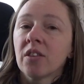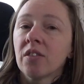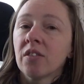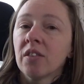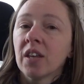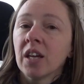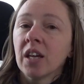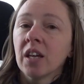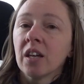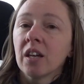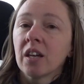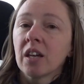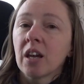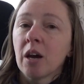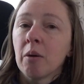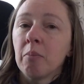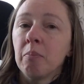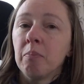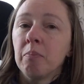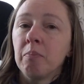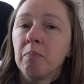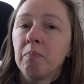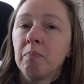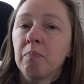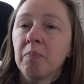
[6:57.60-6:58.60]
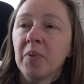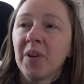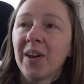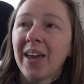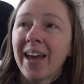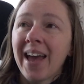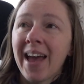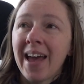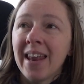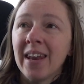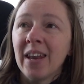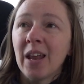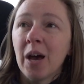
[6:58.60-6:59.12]
think
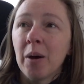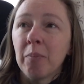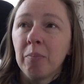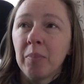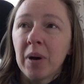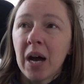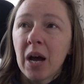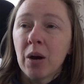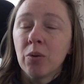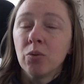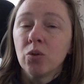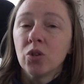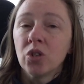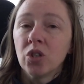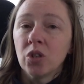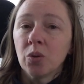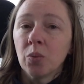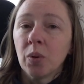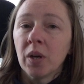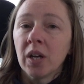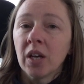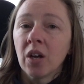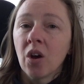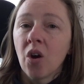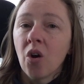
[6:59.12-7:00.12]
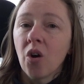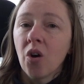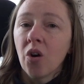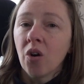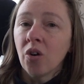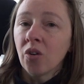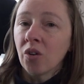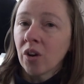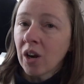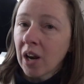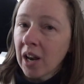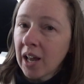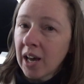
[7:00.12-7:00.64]
again about doing
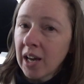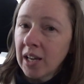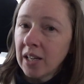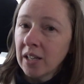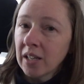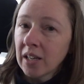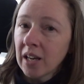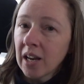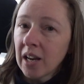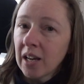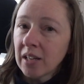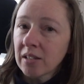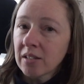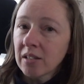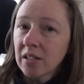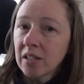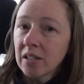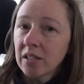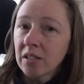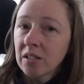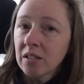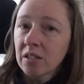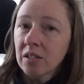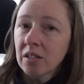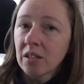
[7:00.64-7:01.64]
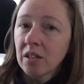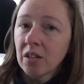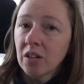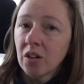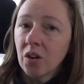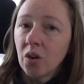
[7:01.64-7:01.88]
online classes,